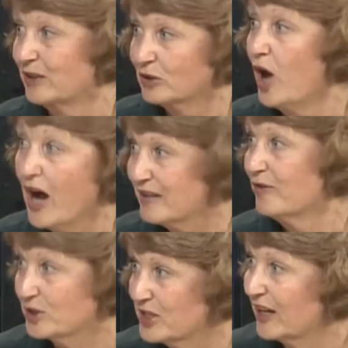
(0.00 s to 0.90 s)

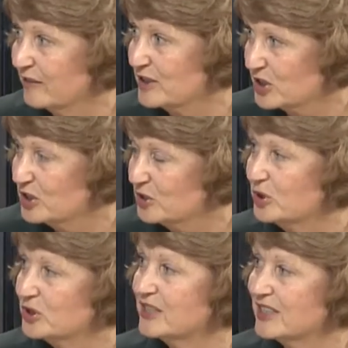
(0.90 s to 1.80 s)
Live on television, you
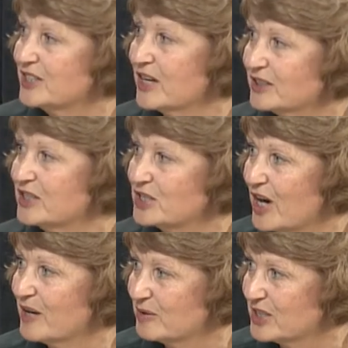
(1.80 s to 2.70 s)
couldn't conduct an
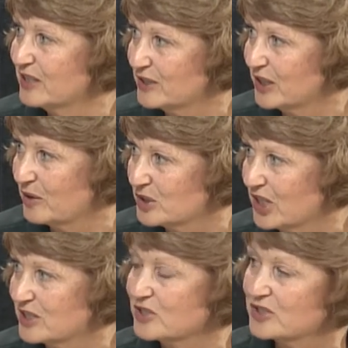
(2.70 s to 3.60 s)
entirety of a
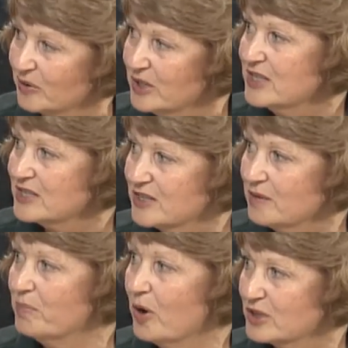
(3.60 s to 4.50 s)
negotiation. So
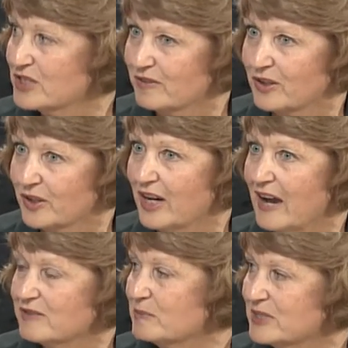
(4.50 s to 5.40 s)
some parts of it are going to
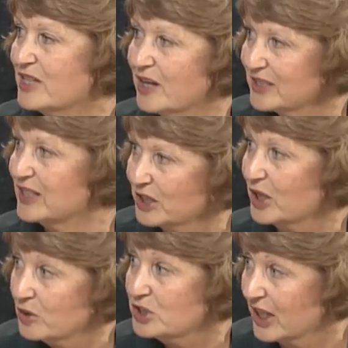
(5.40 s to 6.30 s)
have to be done in a
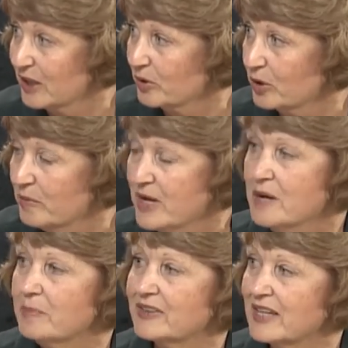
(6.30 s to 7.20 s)
negotiating room,
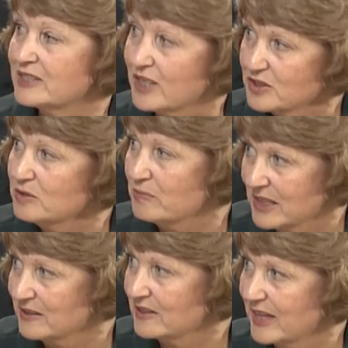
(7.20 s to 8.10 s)
but that doesn't
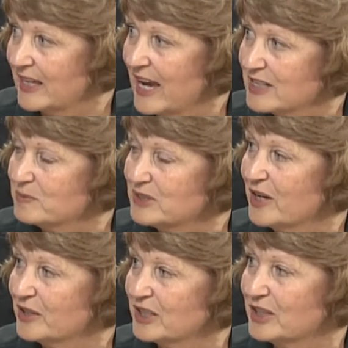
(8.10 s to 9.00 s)
mean that they can't be
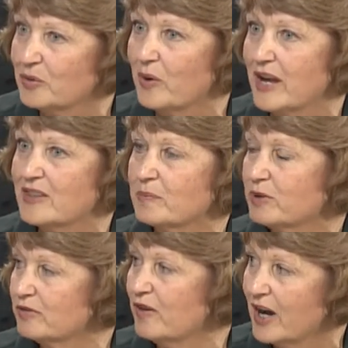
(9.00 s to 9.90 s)
done in a way that
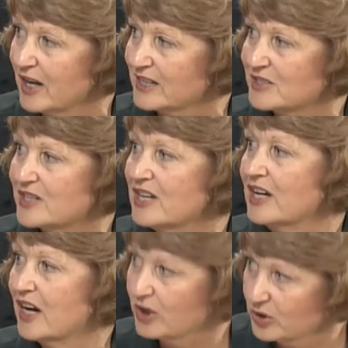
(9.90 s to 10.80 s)
provides
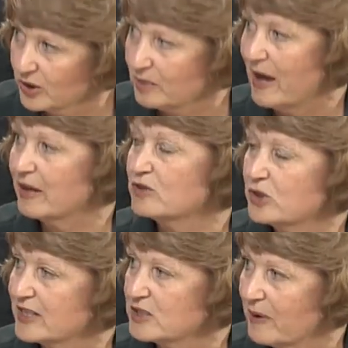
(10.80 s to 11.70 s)
a good amount of
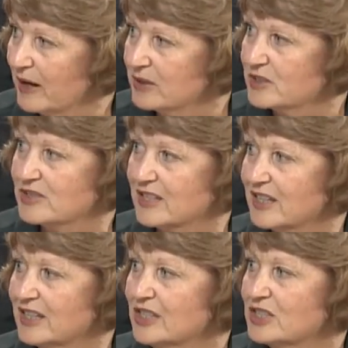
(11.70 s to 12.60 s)

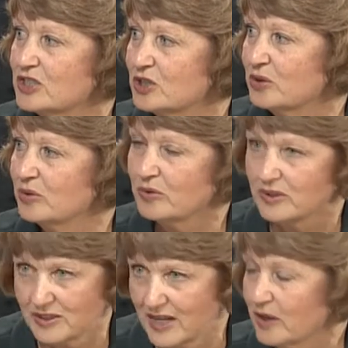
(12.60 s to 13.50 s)
transparency to
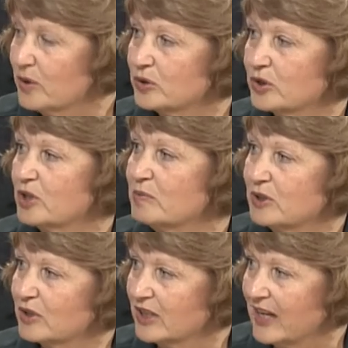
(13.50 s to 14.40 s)
the stakeholder
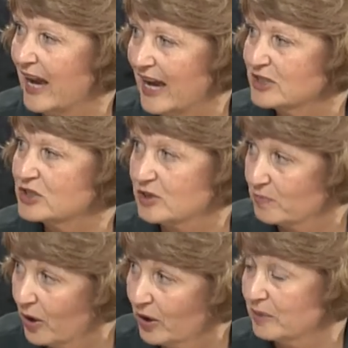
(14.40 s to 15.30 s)
community and to the
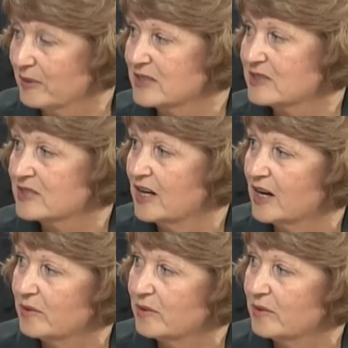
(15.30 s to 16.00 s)
parliaments